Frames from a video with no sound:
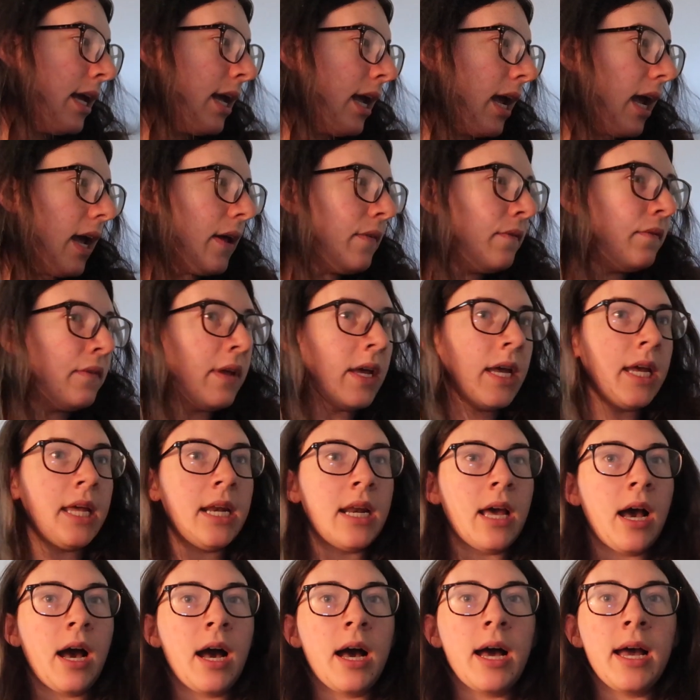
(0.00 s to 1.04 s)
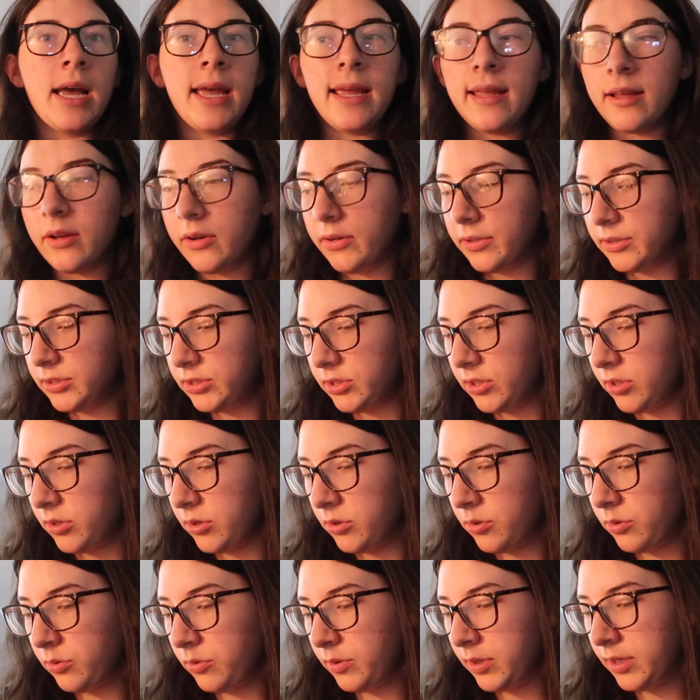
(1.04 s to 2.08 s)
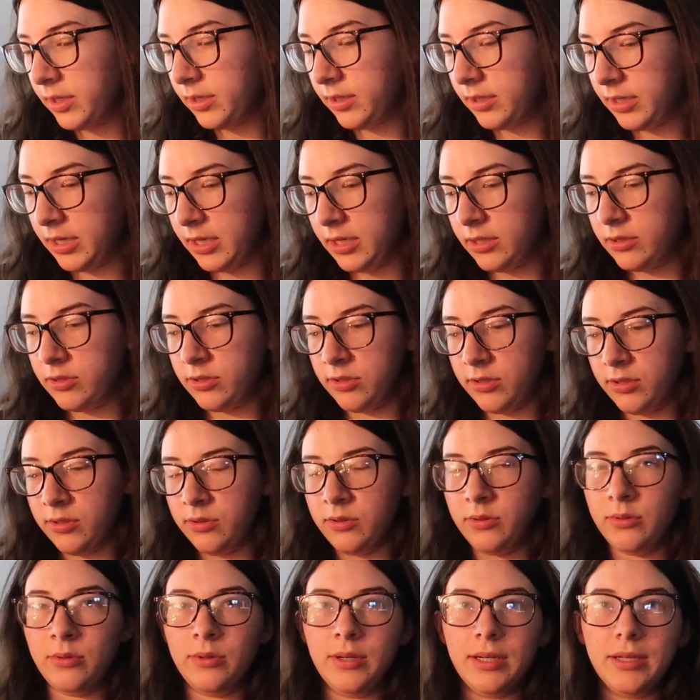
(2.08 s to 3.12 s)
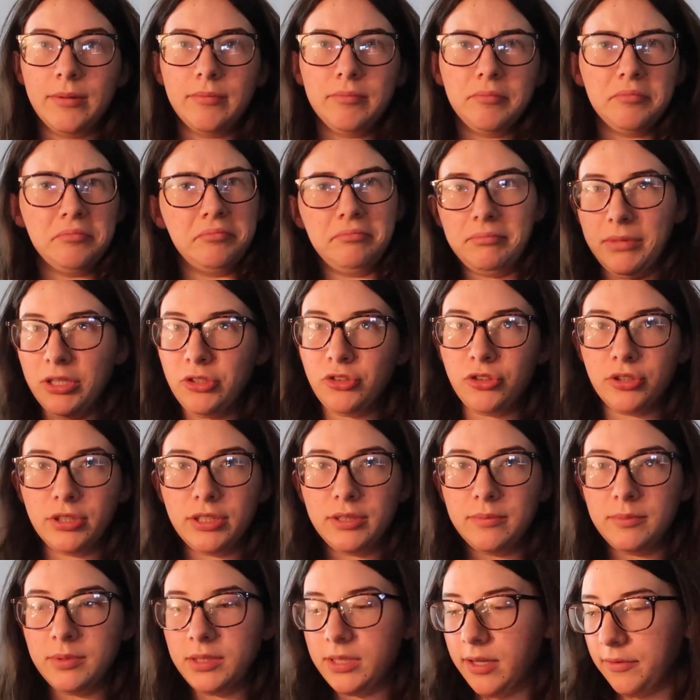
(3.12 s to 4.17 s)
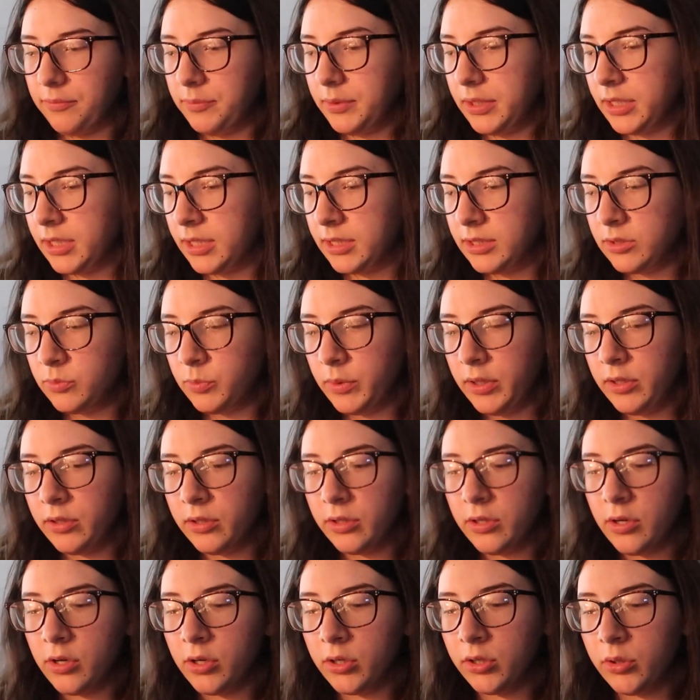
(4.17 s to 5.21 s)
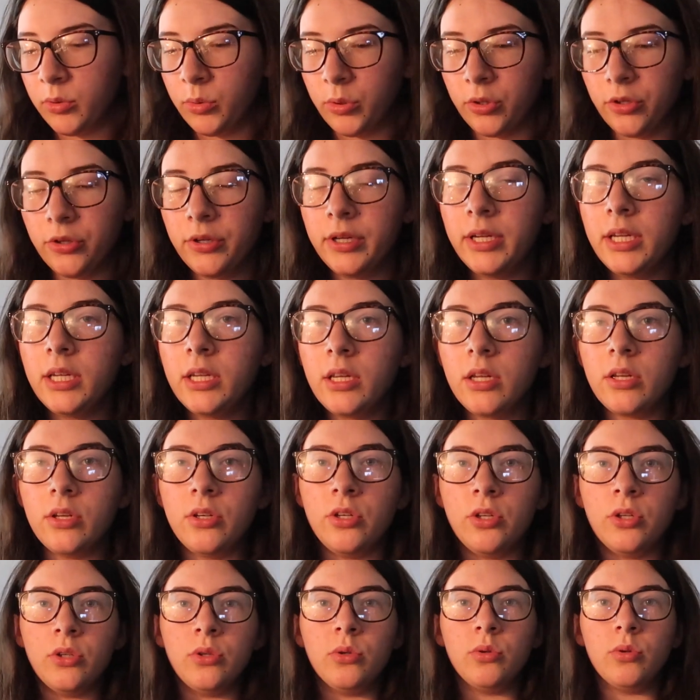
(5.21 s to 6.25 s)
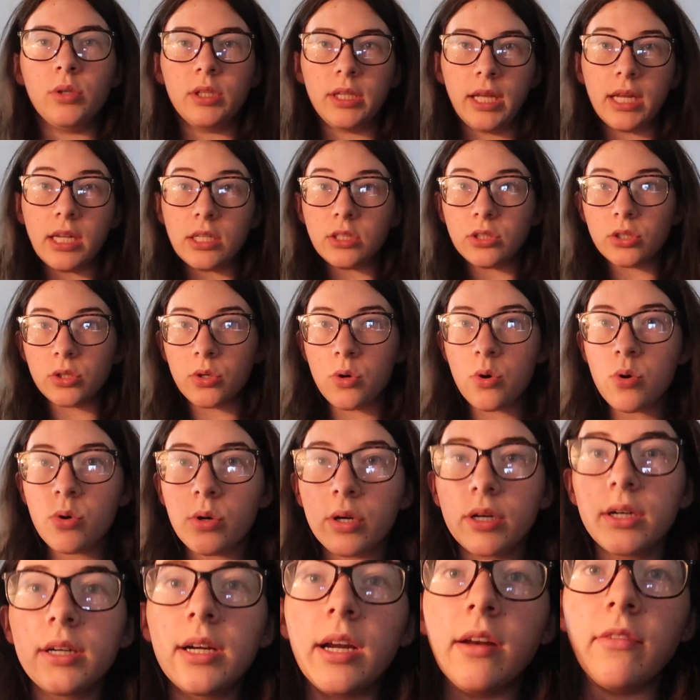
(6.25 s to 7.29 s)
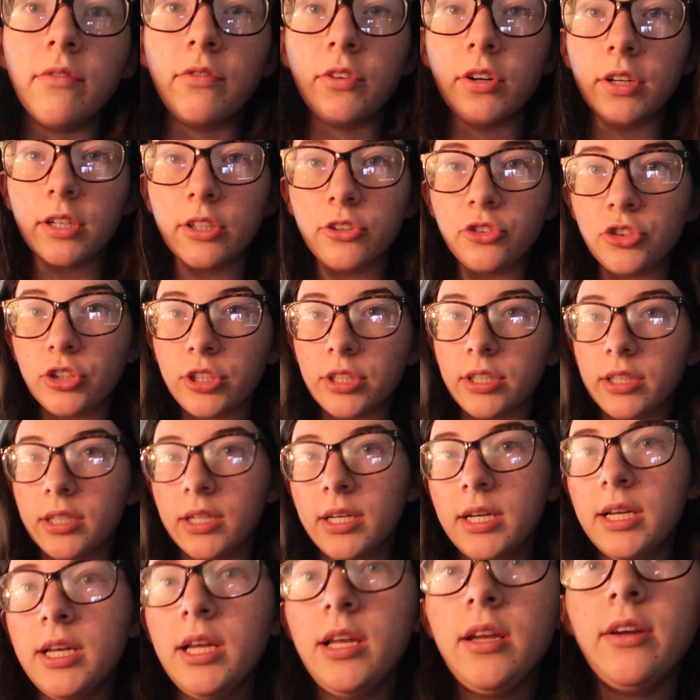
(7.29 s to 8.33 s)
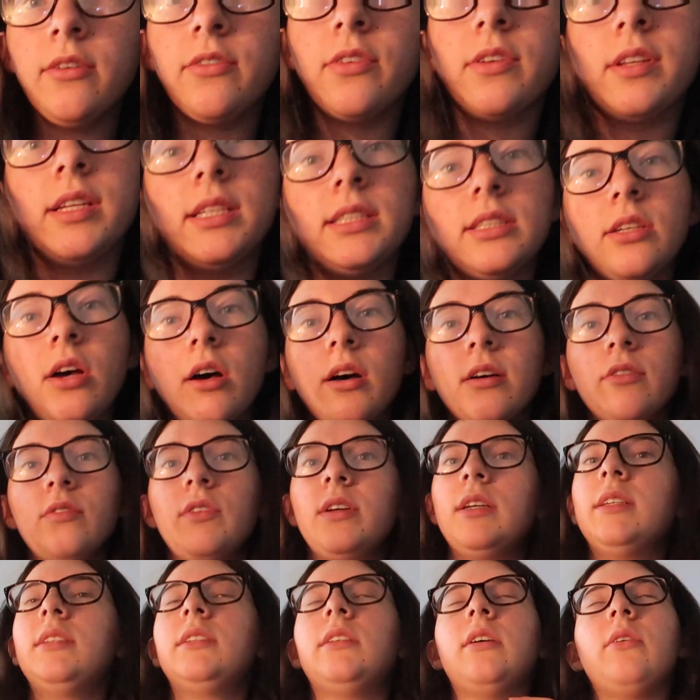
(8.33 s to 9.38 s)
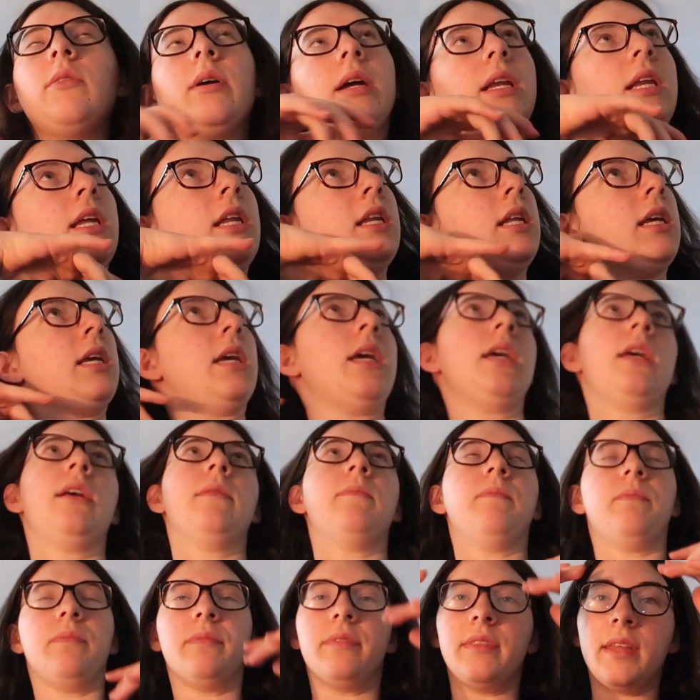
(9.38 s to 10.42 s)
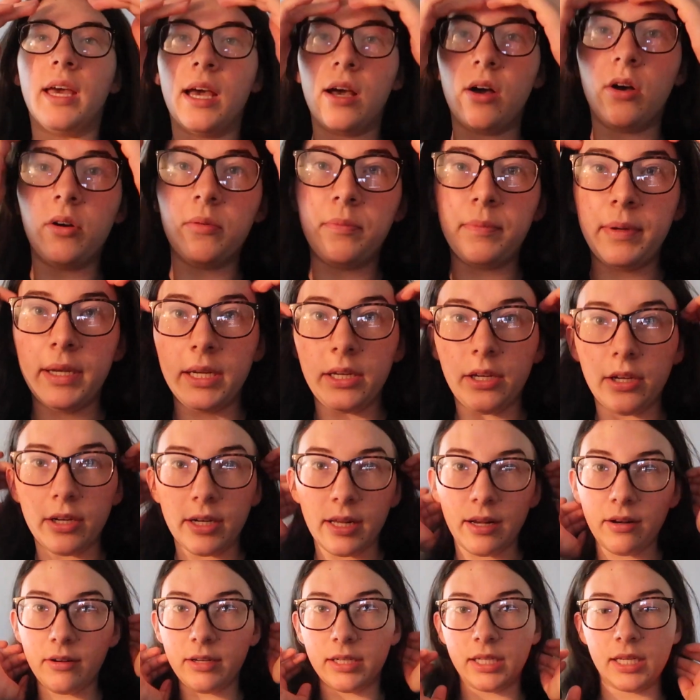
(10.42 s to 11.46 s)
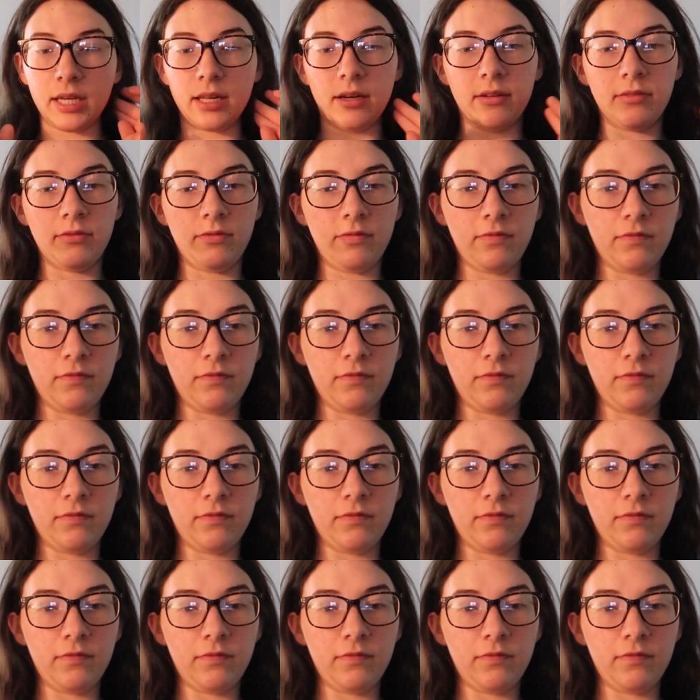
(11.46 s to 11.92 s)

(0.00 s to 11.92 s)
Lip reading: and then I also need to measure some stuff because we are ordering new like decor and furniture for this office. So I need to get that all figured out and kind of